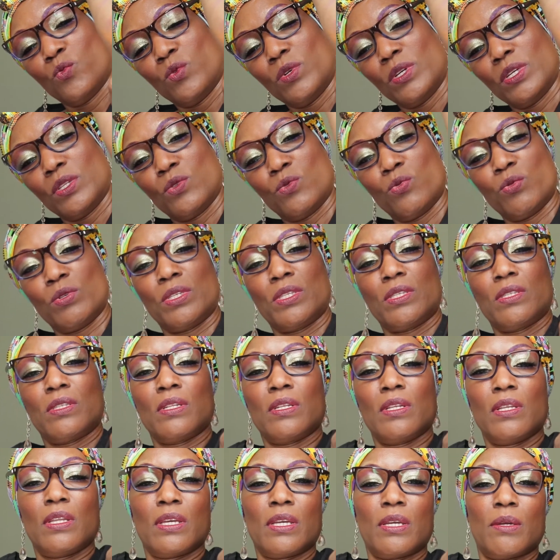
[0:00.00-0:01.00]
We're
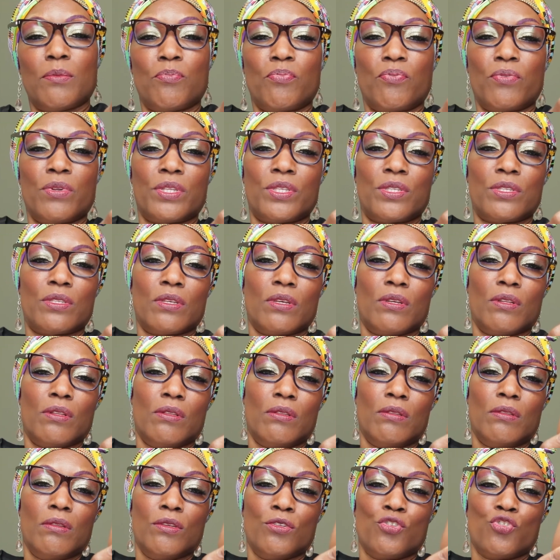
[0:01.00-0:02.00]
twisted like a
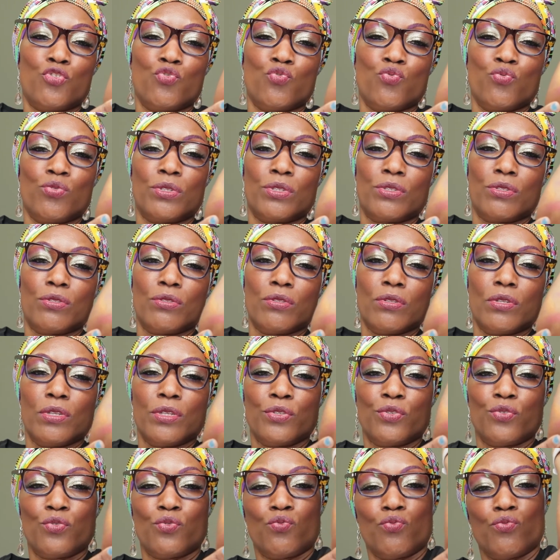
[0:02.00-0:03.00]
pretzel. Let's twist, let's